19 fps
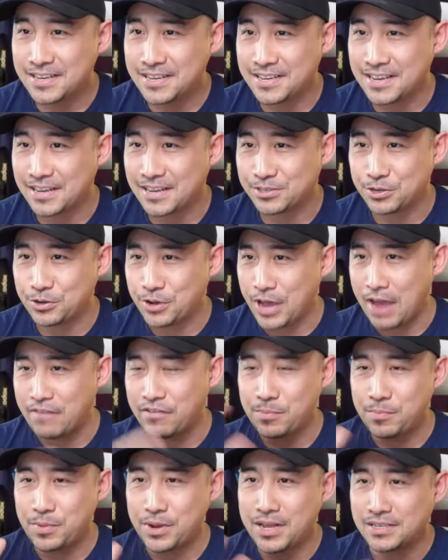Yeah, so
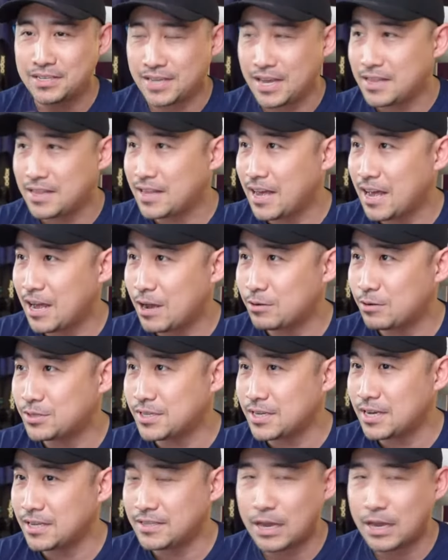everybody's in the house.
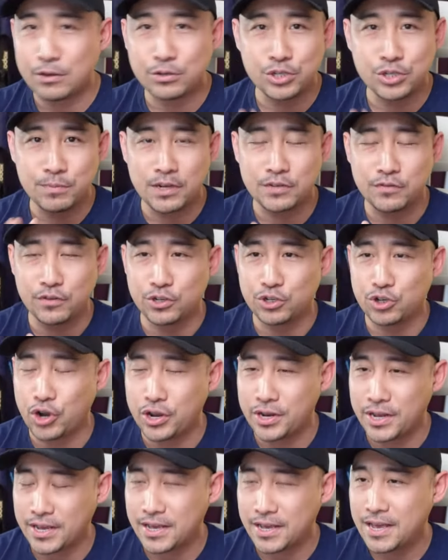Thank you so much for
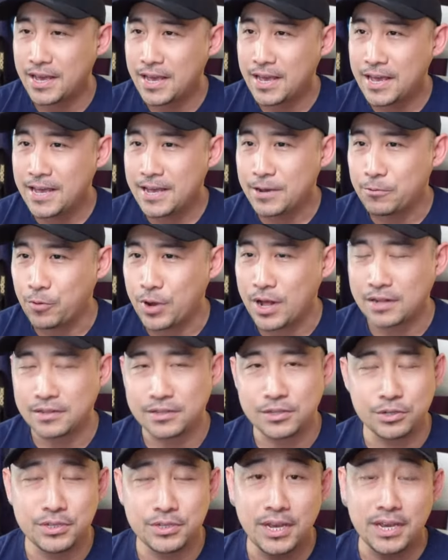joining. Well,
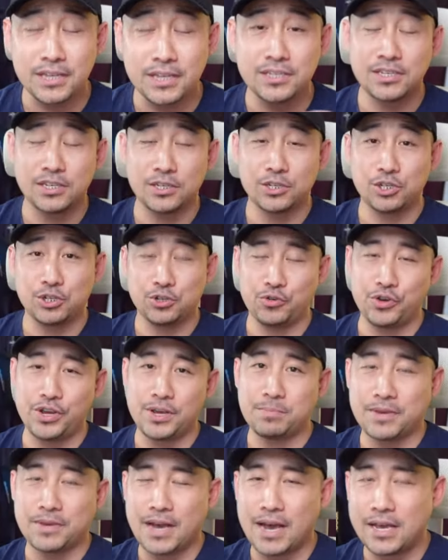today's
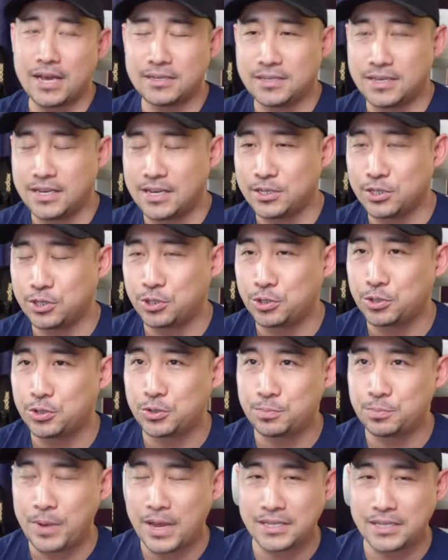stream, guys, is
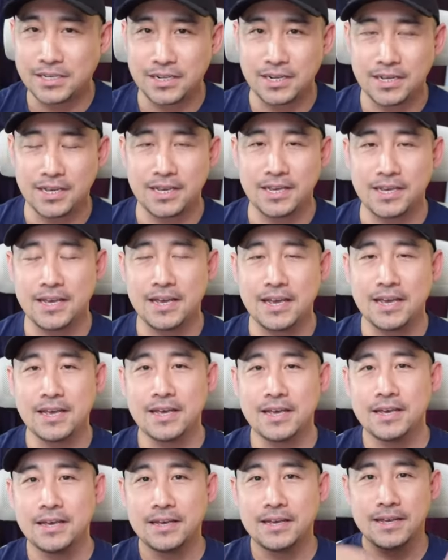to basically
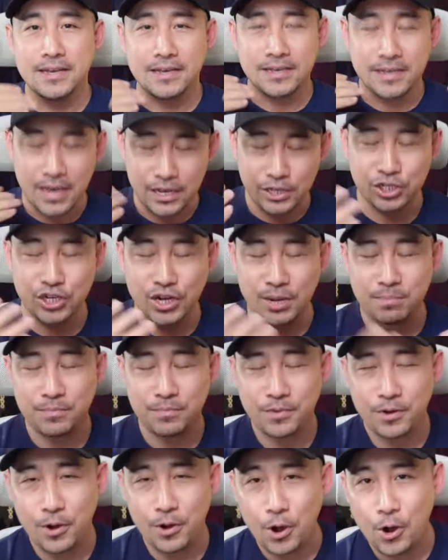catch up
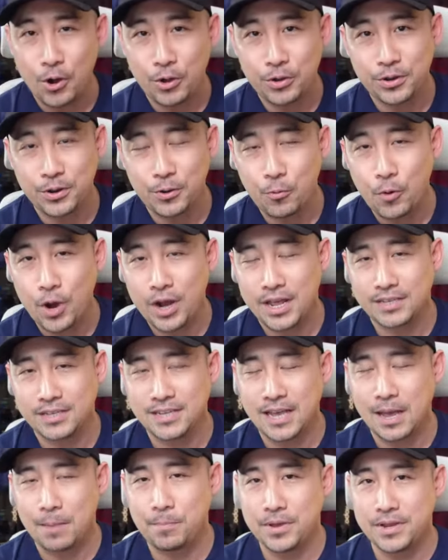on what has
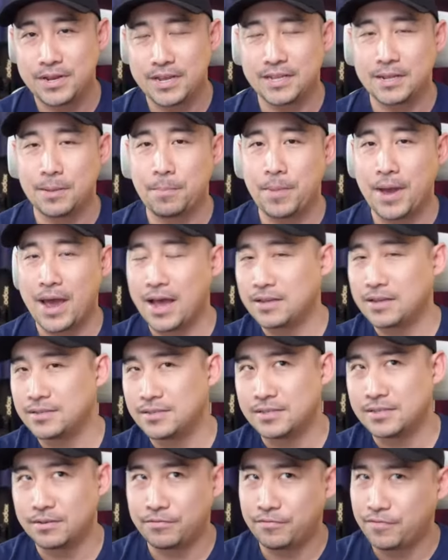happened in the
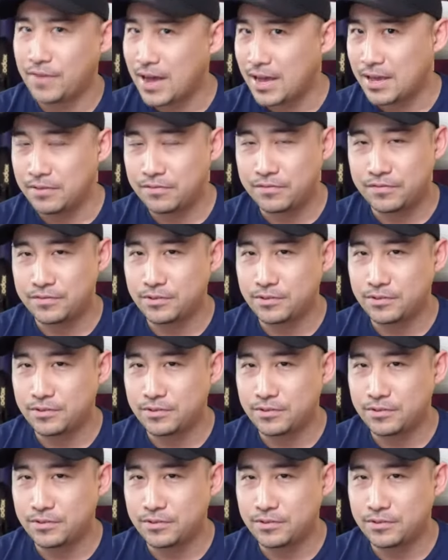past 5